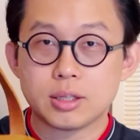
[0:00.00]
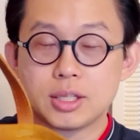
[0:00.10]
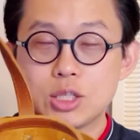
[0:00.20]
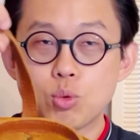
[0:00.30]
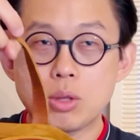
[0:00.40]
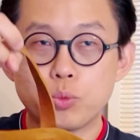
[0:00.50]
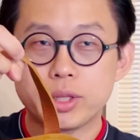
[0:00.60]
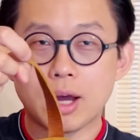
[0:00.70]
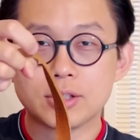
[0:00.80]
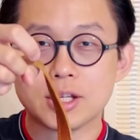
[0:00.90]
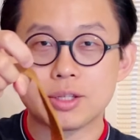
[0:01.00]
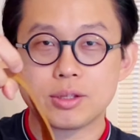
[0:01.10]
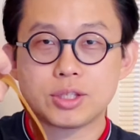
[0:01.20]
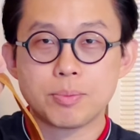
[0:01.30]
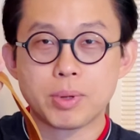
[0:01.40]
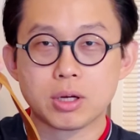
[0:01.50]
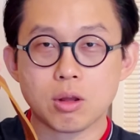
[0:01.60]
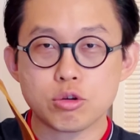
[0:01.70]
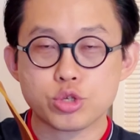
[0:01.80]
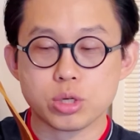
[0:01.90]
This one without the zipper
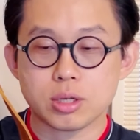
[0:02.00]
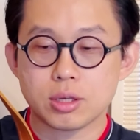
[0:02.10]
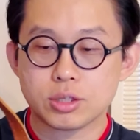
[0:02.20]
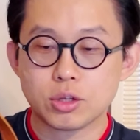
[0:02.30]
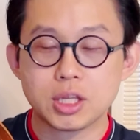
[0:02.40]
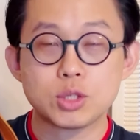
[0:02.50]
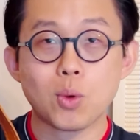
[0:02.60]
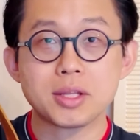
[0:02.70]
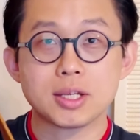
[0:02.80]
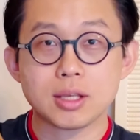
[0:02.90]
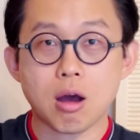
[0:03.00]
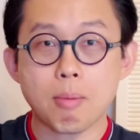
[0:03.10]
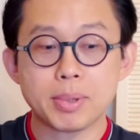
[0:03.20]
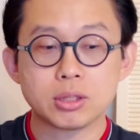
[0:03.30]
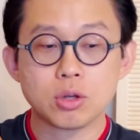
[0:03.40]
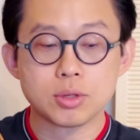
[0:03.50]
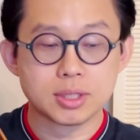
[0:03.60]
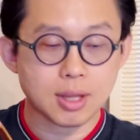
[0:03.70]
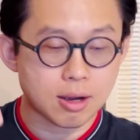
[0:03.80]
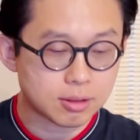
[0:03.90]
closure. So this one is an open tote
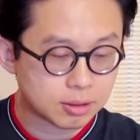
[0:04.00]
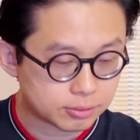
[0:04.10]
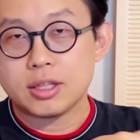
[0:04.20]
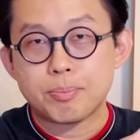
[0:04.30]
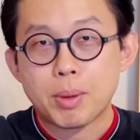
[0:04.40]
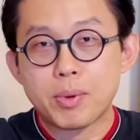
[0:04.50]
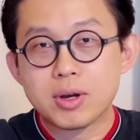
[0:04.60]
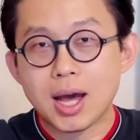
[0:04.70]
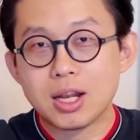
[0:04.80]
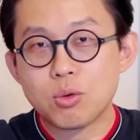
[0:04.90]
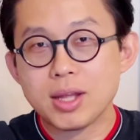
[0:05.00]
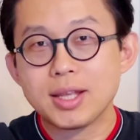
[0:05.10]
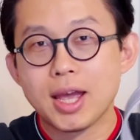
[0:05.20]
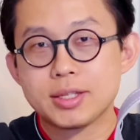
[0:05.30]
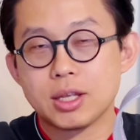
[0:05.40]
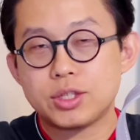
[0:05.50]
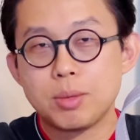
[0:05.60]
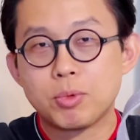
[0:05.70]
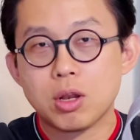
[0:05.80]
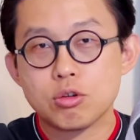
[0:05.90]
style. The purple color one has a
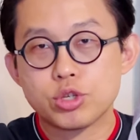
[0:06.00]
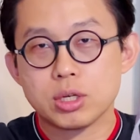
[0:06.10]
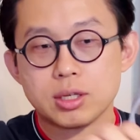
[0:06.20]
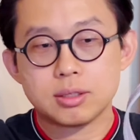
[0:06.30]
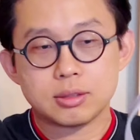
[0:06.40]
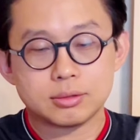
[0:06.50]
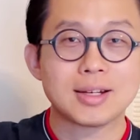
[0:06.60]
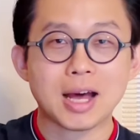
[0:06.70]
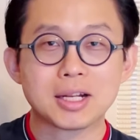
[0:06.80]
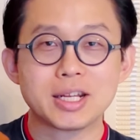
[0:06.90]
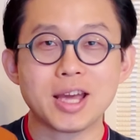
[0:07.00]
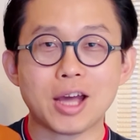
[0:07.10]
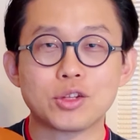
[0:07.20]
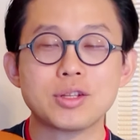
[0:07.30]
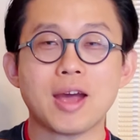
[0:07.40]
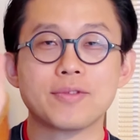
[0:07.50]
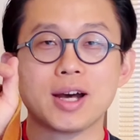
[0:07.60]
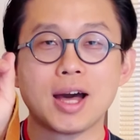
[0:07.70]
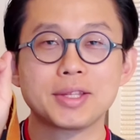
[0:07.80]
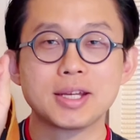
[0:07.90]
zip closure. Luckily, I don't have a
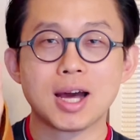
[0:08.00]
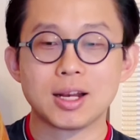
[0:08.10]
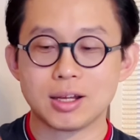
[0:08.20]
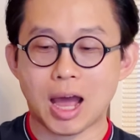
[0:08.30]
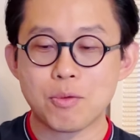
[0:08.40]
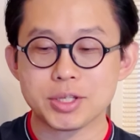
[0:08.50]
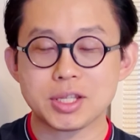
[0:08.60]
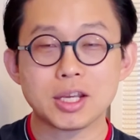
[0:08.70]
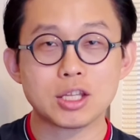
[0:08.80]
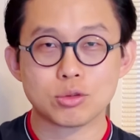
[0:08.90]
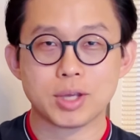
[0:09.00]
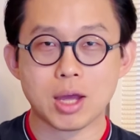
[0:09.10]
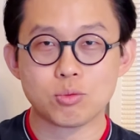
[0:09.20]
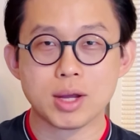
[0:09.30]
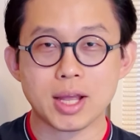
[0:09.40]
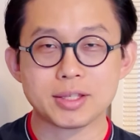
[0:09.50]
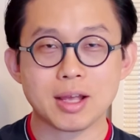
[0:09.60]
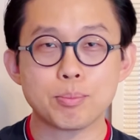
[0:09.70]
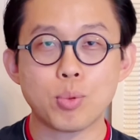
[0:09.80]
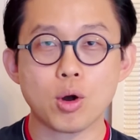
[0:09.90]
honey color. I was thinking to get one at
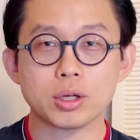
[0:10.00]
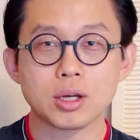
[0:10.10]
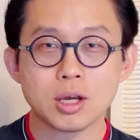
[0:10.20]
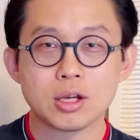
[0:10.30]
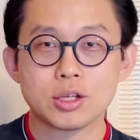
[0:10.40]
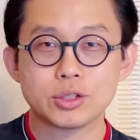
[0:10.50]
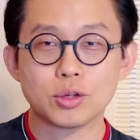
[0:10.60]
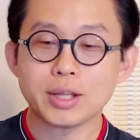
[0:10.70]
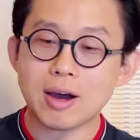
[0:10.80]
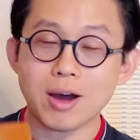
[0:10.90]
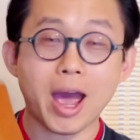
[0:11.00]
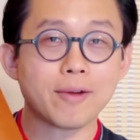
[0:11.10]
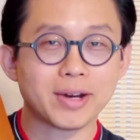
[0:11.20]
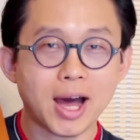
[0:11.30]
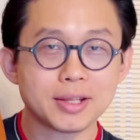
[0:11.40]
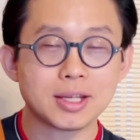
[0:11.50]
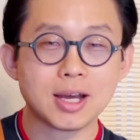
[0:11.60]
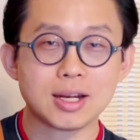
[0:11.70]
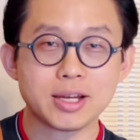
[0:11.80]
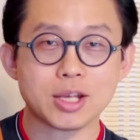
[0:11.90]
some point. So now I have a honey
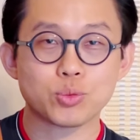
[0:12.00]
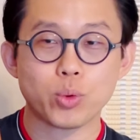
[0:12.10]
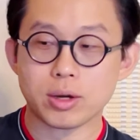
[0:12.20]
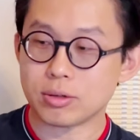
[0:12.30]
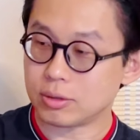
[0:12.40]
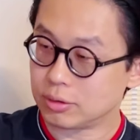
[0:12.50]
color as well.